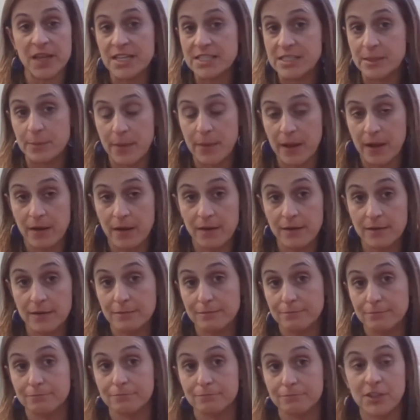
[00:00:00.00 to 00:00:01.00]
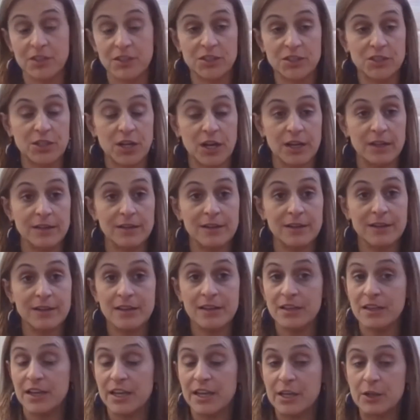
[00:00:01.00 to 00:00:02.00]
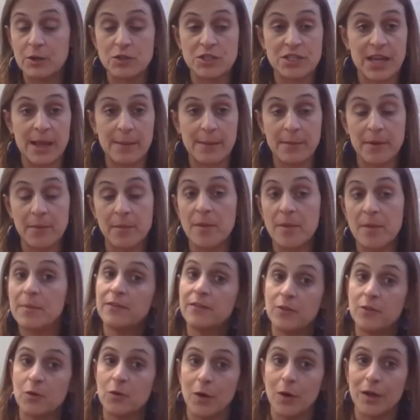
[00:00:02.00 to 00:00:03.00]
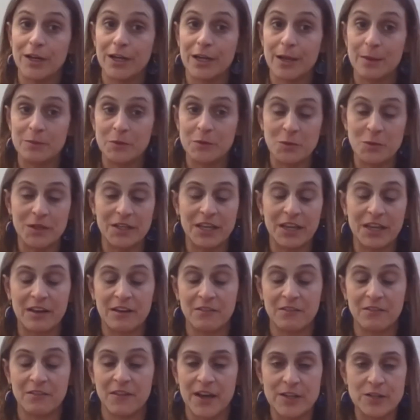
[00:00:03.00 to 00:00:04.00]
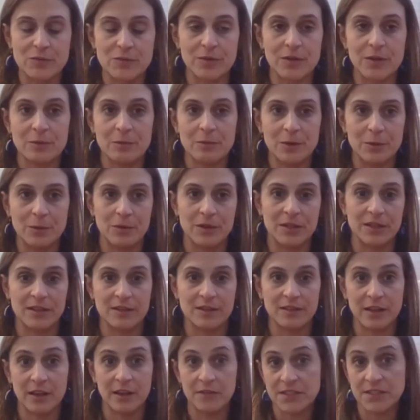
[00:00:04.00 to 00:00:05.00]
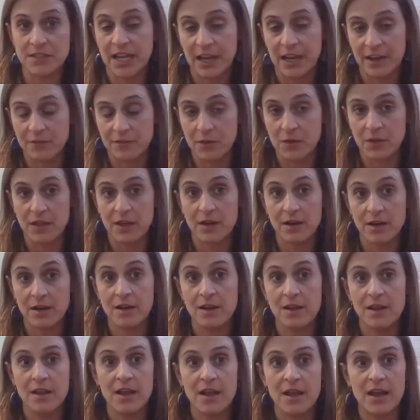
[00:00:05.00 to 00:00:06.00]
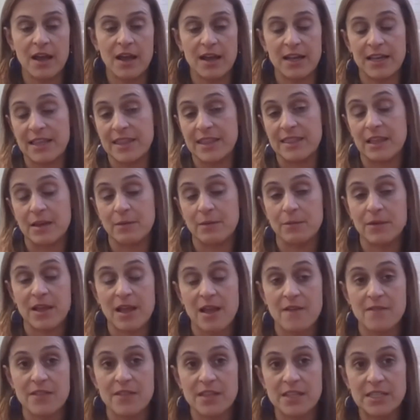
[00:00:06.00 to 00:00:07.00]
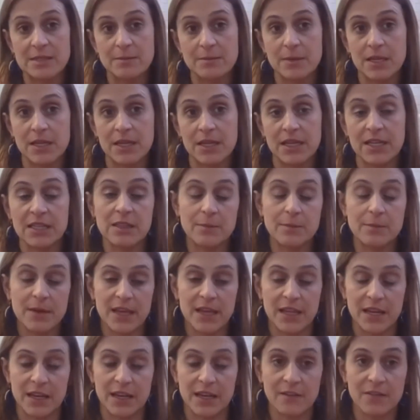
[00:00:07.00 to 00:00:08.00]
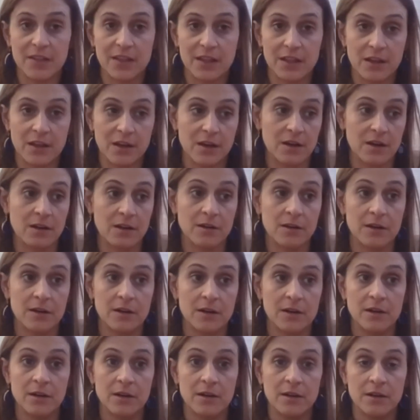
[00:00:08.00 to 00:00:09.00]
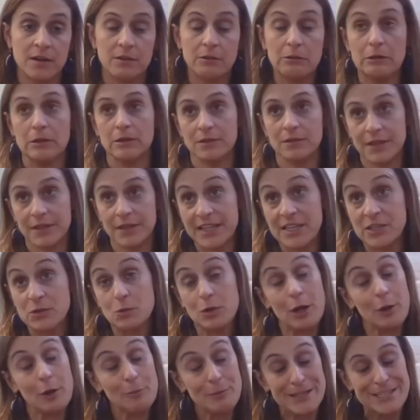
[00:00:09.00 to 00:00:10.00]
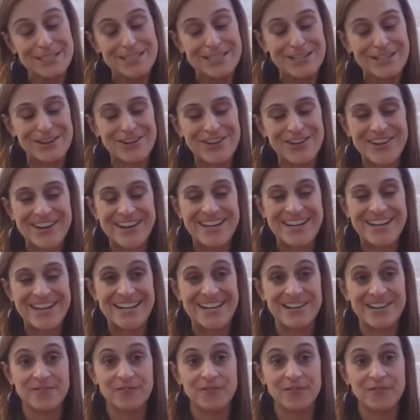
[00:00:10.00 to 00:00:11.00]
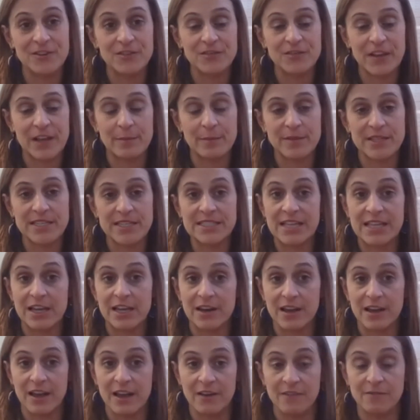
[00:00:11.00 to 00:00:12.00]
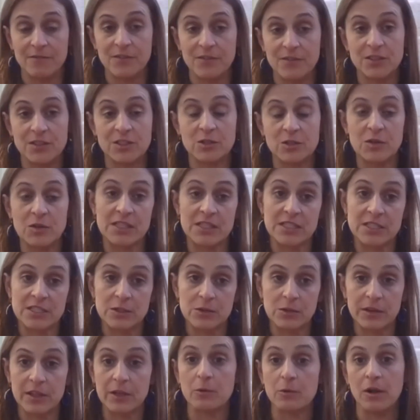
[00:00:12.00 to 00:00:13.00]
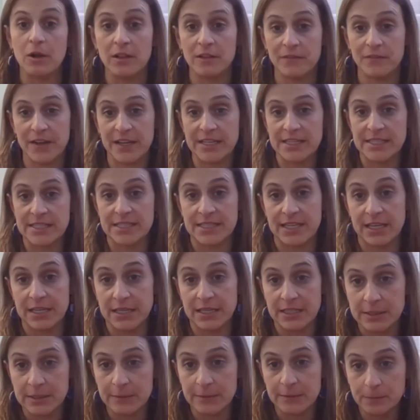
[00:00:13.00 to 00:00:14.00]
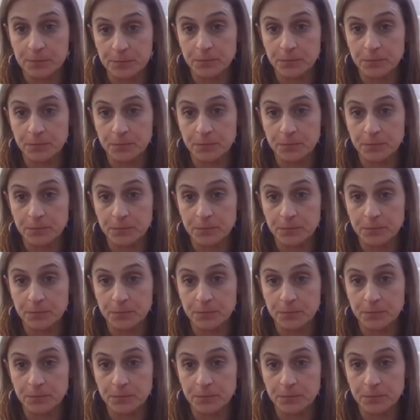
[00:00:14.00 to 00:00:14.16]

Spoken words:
As a parent, there's not a huge time commitment. If you want to come to our GATE advisory, we would love to have you there. And then we have this meeting at the beginning of the year, or I guess we're now mid-year, for families that have students newly qualified as GATE.